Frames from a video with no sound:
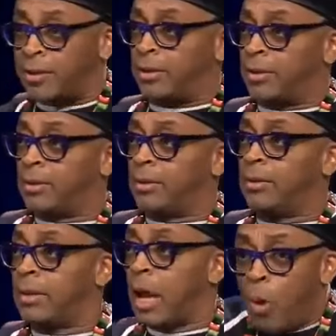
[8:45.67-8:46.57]
Yes.
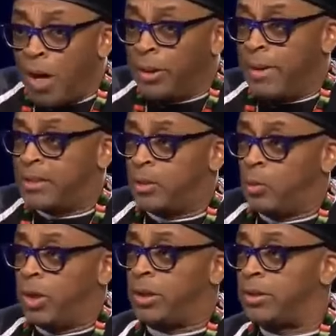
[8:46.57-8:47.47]
I want the Mets
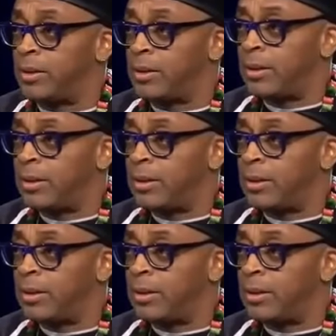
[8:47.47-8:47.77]
to win.